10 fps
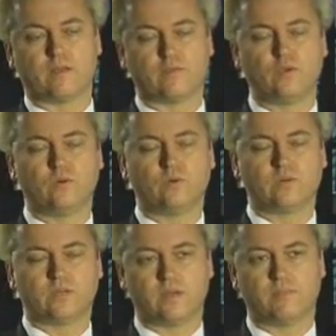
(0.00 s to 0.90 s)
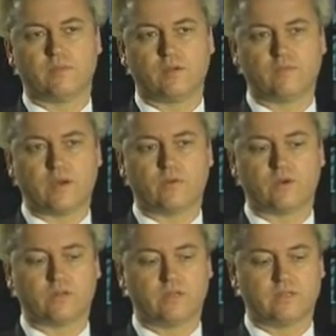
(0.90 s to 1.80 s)
a few of
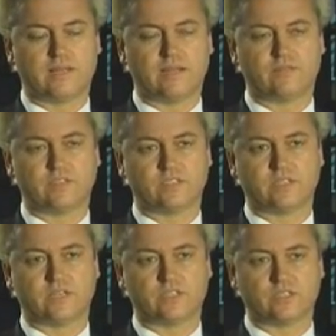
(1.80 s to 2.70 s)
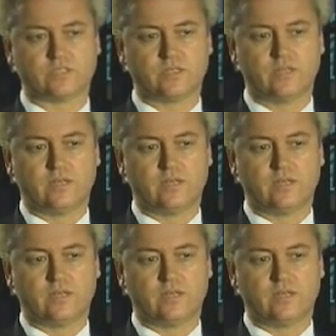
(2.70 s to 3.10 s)
our television stations,